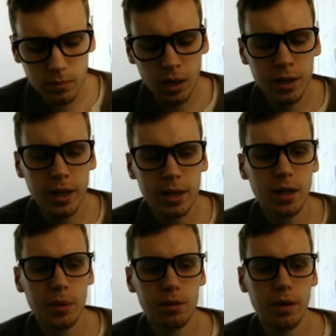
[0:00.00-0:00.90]
And that's how
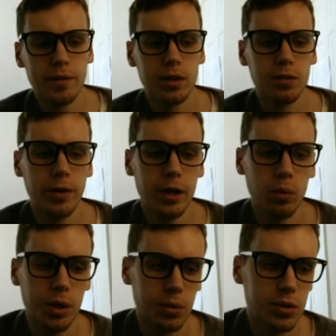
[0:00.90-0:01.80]
we arrive at this final
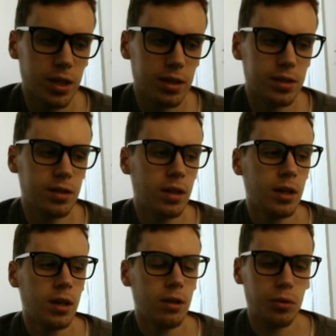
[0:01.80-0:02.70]
106
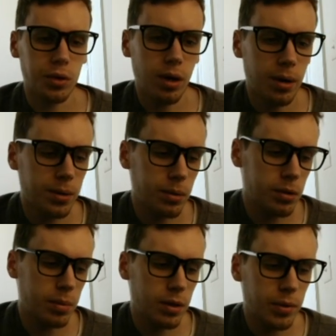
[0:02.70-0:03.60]
for the Cardinals.
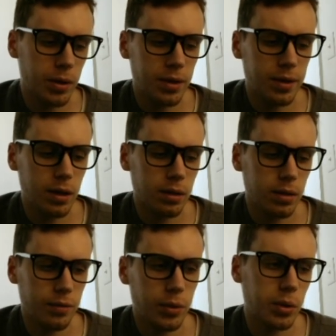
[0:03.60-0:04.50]
But if we were to
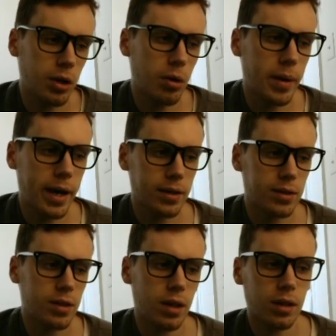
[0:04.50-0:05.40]
if we were to go back and
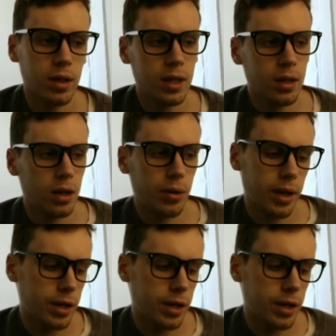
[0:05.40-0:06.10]
say, okay, I